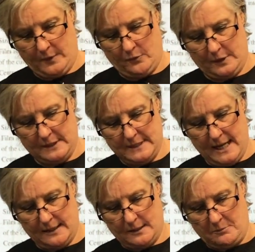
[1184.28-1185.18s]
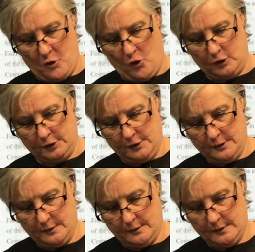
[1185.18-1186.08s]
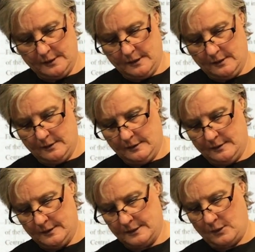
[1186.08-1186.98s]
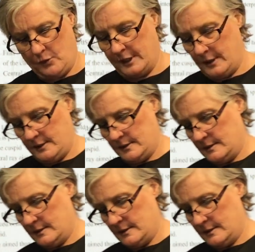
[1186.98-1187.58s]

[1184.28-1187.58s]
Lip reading: We're going to take the molar. So we're going to